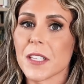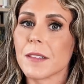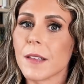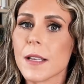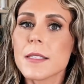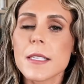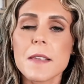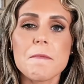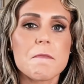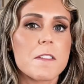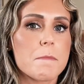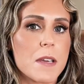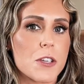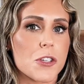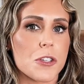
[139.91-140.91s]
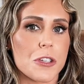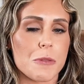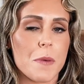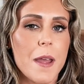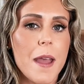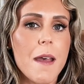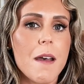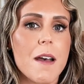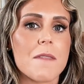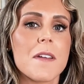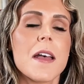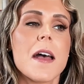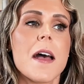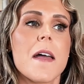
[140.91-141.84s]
The less inflammation you have,